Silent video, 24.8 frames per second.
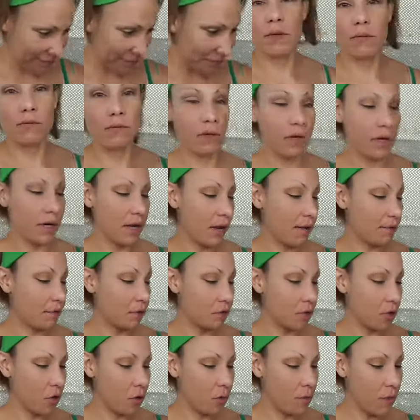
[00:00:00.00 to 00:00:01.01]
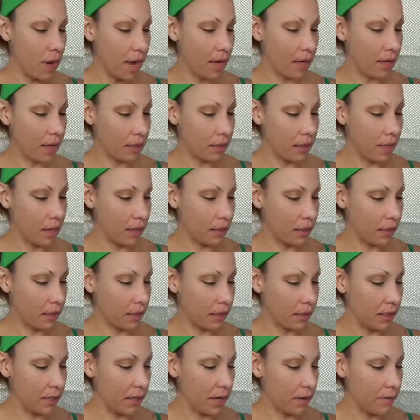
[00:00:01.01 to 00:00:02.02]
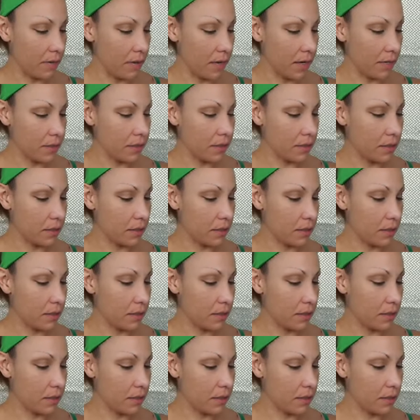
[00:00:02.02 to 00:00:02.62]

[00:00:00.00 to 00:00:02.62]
We're gonna have to go back and kind of clean that mess.